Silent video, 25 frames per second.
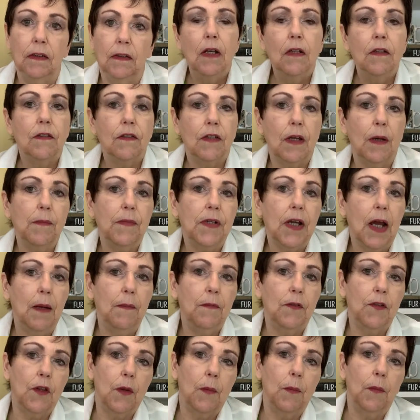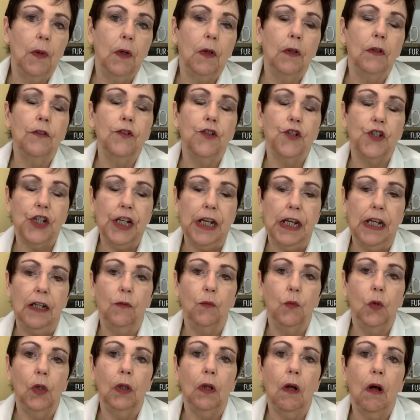Sometimes the Merle gene
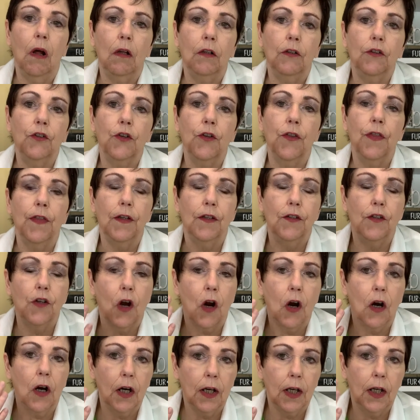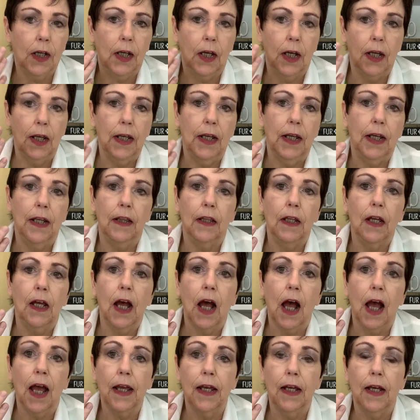will alter the dark in the
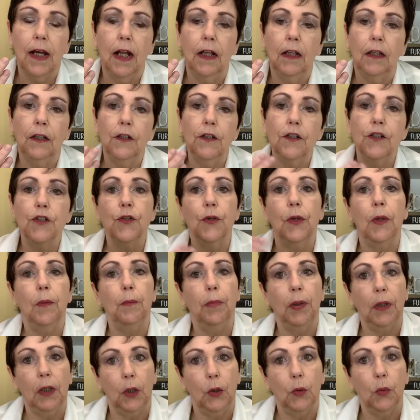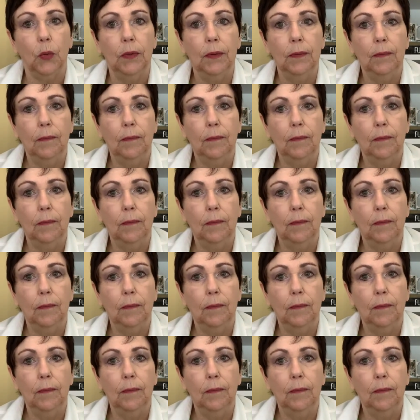eye color to a blue.